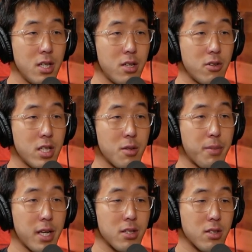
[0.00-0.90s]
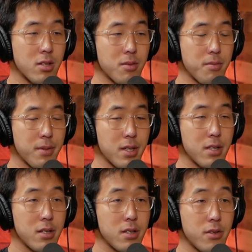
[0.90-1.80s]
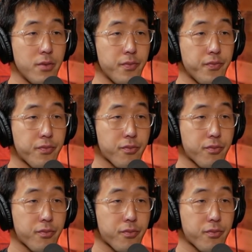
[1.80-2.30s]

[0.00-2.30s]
it really depends. But do you root